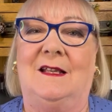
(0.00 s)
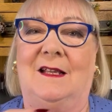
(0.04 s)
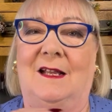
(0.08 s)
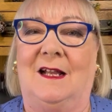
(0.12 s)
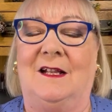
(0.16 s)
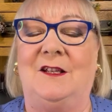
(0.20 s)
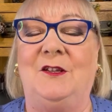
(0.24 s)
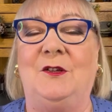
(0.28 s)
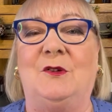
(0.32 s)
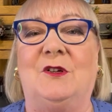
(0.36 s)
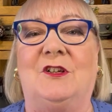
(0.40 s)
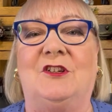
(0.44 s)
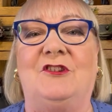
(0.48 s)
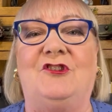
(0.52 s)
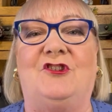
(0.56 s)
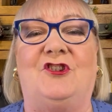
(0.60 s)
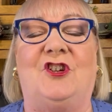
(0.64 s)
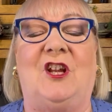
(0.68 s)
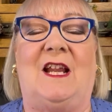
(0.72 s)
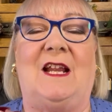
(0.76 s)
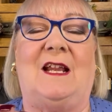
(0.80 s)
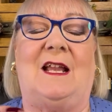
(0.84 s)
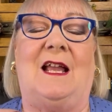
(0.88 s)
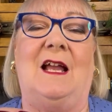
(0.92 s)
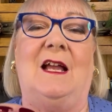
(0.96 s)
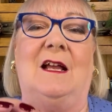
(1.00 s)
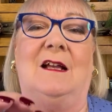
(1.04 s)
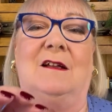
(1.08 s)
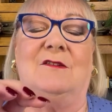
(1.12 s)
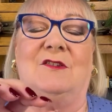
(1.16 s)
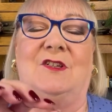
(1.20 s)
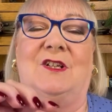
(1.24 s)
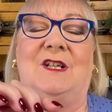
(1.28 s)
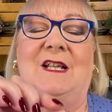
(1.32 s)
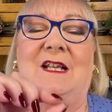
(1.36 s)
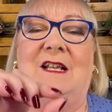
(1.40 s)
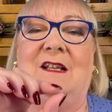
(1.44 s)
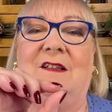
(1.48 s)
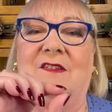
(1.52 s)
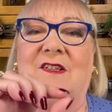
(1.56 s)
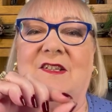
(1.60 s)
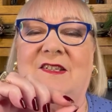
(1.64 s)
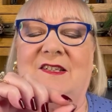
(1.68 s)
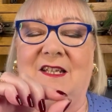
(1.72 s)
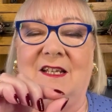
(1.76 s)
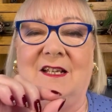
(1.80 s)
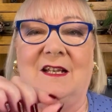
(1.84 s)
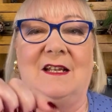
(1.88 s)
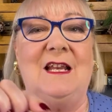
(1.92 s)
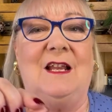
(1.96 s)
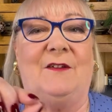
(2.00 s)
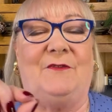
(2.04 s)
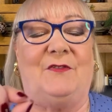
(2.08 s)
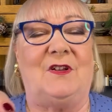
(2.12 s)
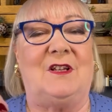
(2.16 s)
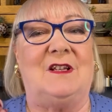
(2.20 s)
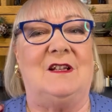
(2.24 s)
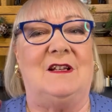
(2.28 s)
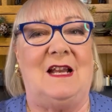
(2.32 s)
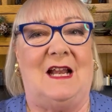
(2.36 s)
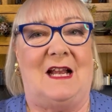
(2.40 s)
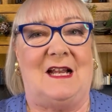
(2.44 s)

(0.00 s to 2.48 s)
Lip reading: And you can check out the significant